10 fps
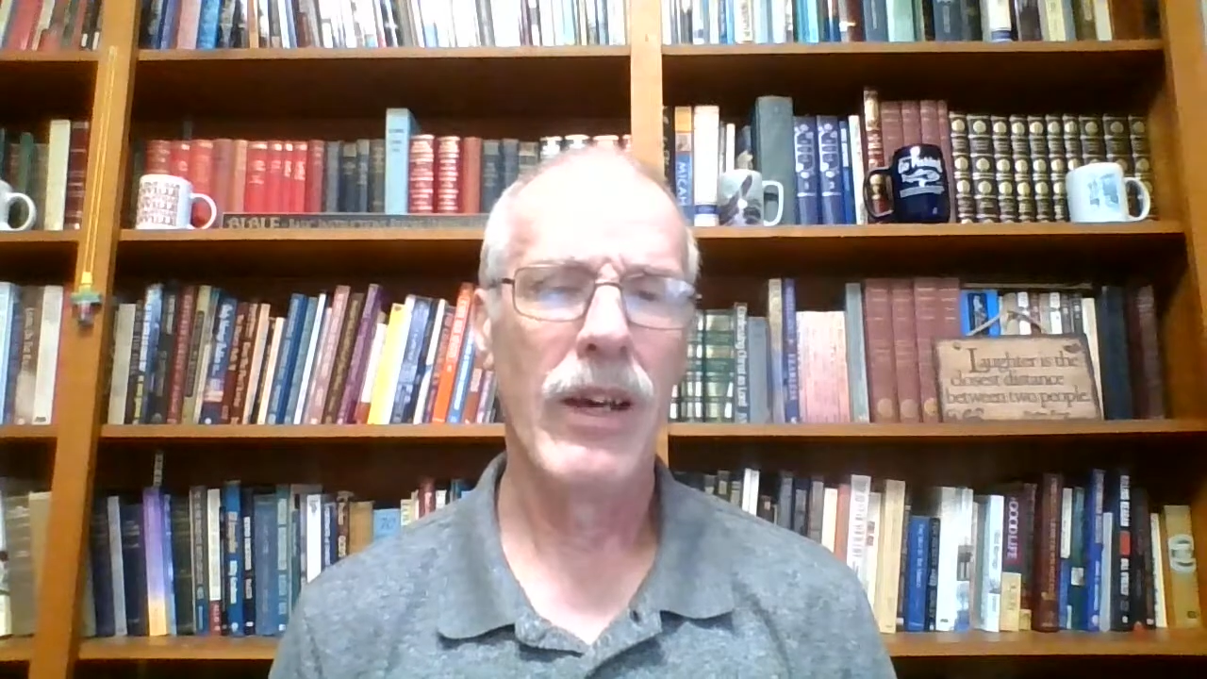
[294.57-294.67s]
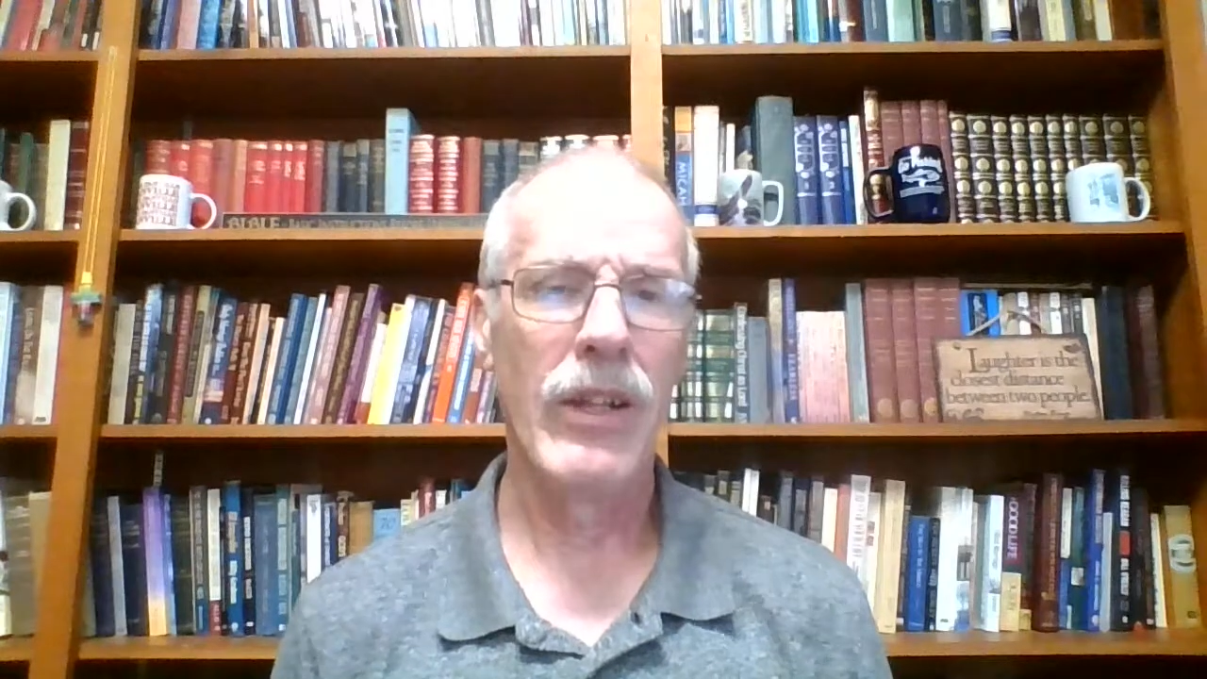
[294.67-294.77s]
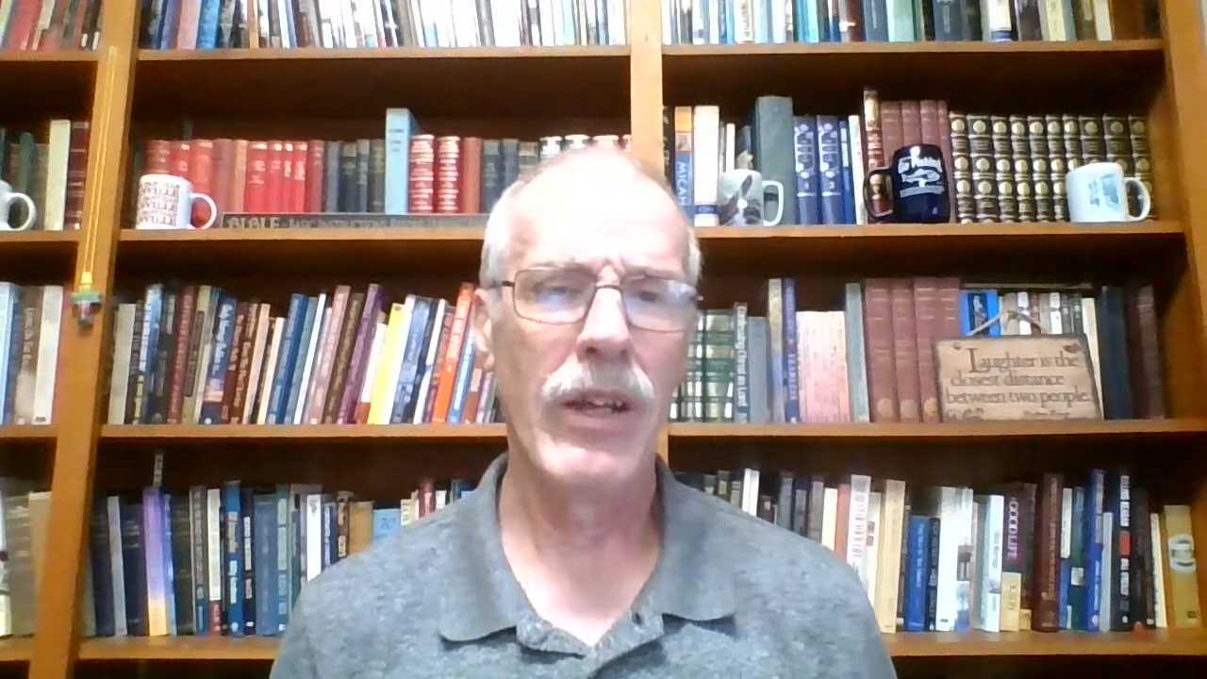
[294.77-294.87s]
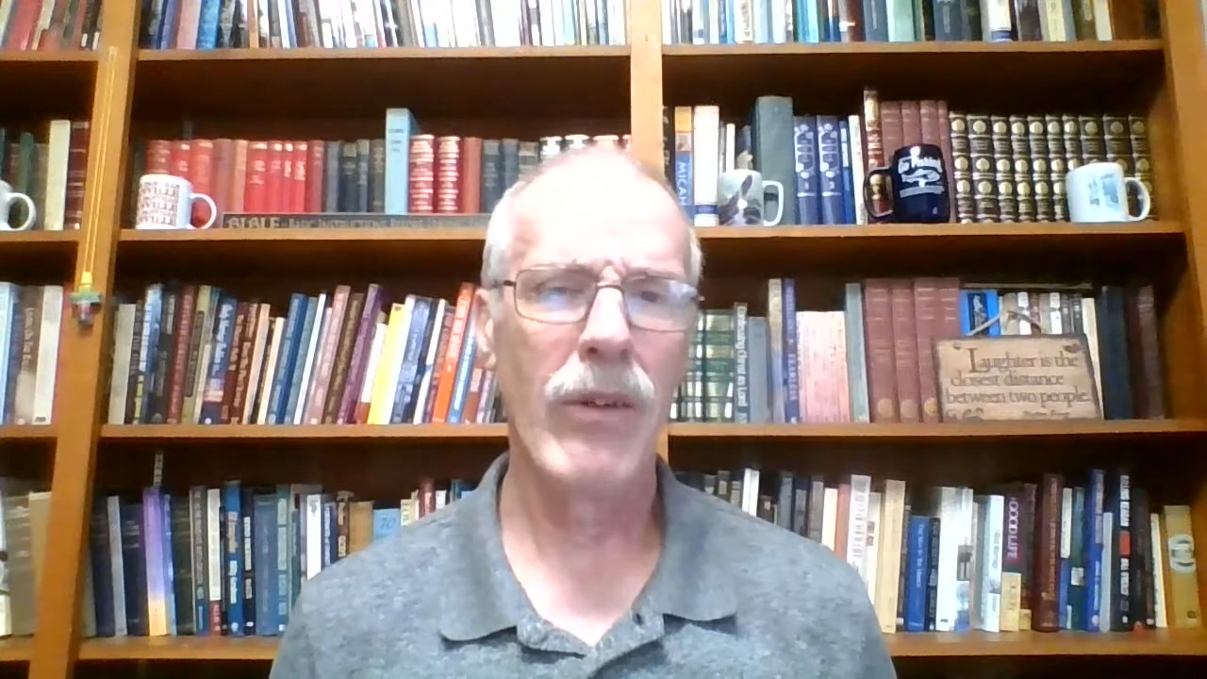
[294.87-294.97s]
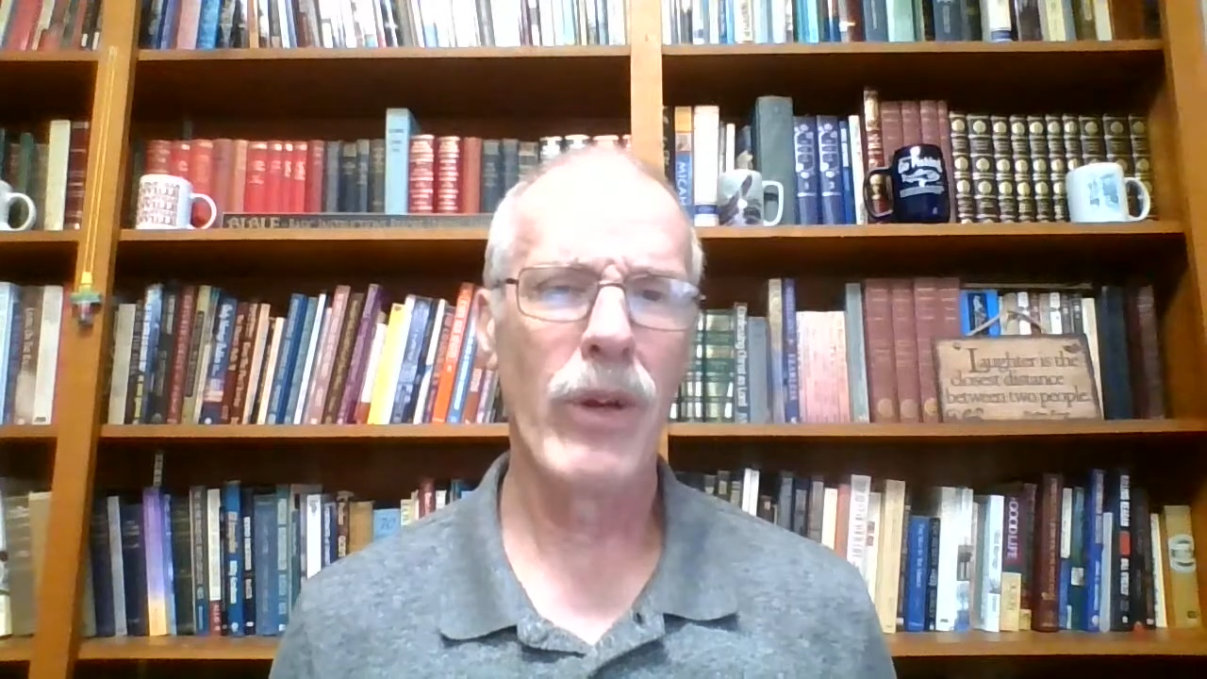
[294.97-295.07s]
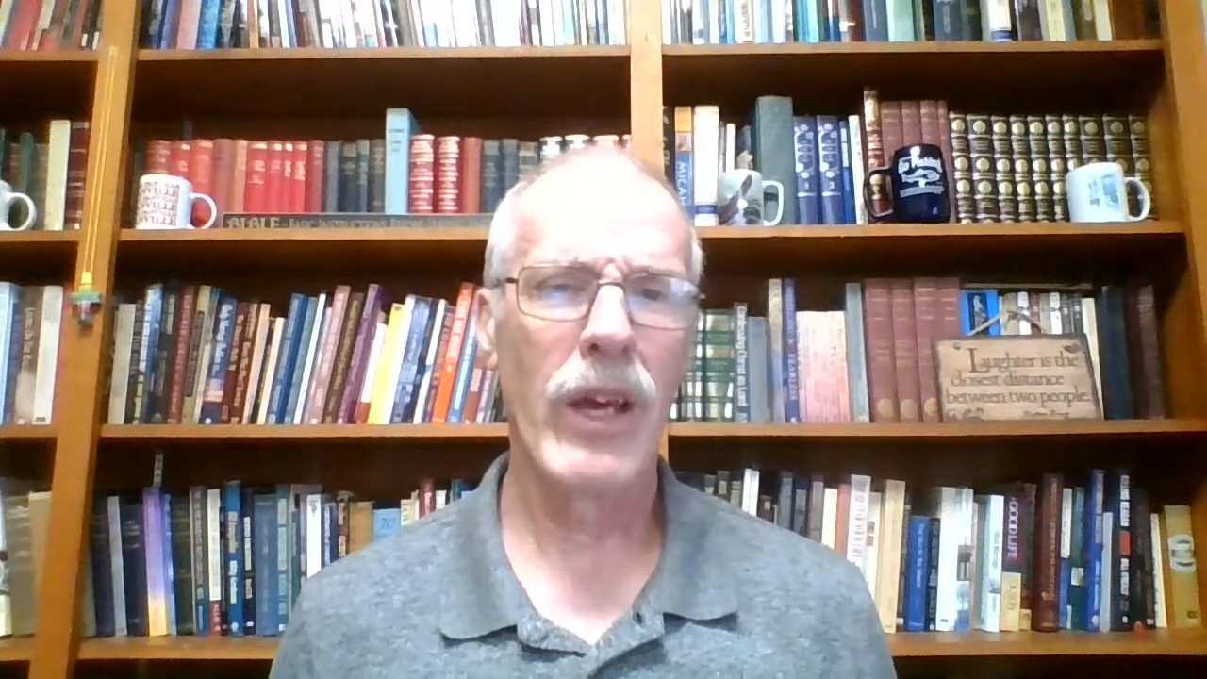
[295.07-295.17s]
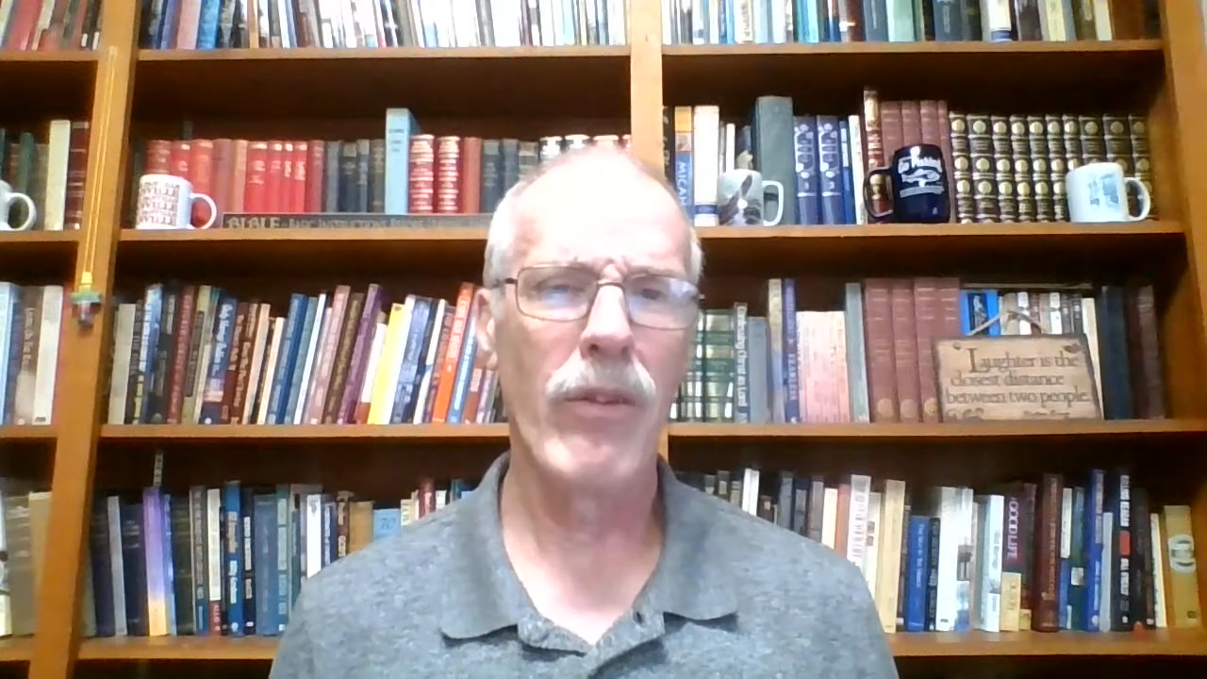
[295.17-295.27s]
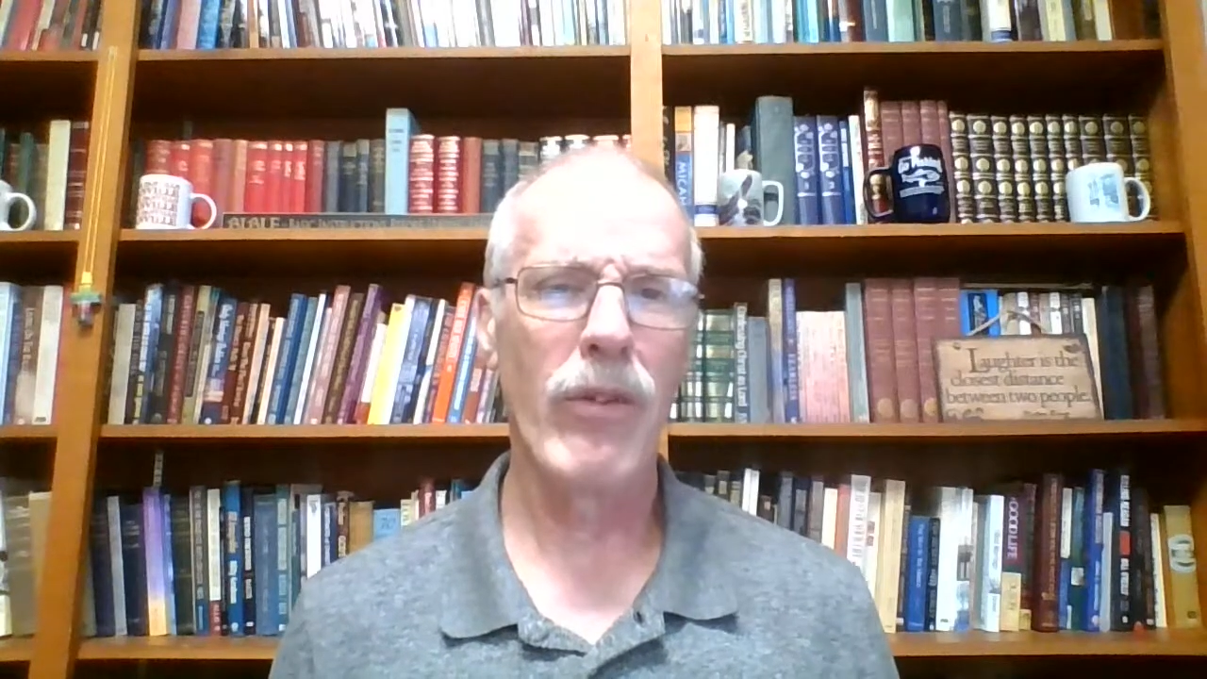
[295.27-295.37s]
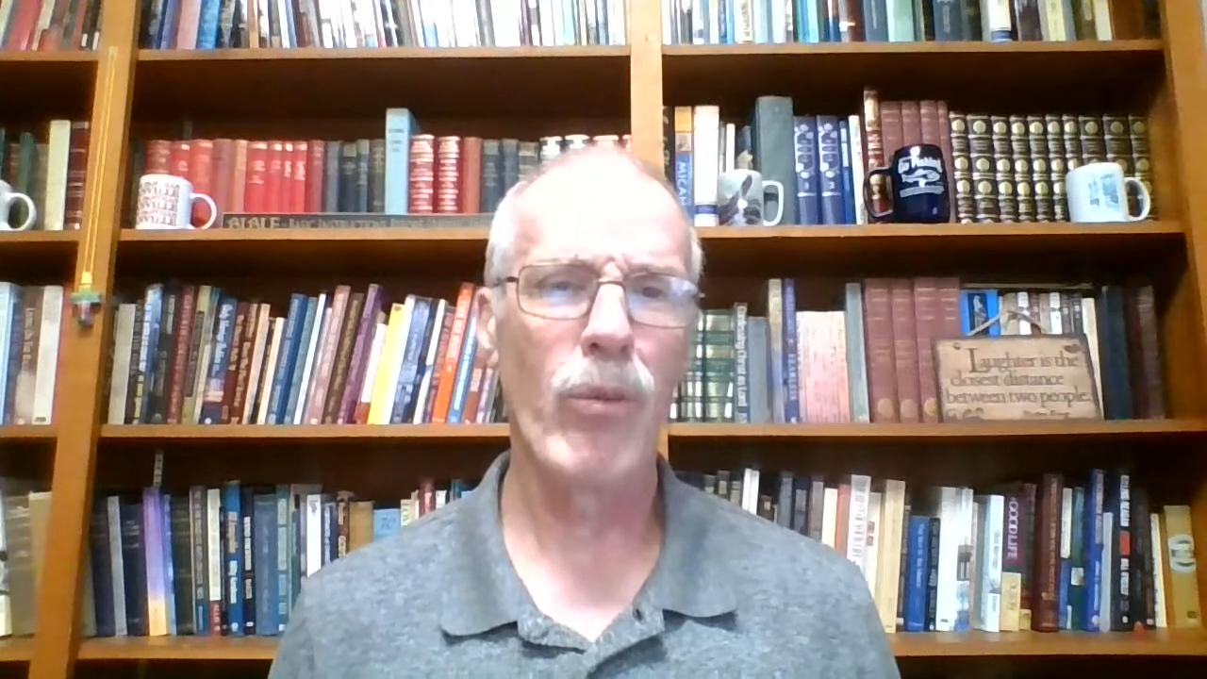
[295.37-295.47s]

And then we have a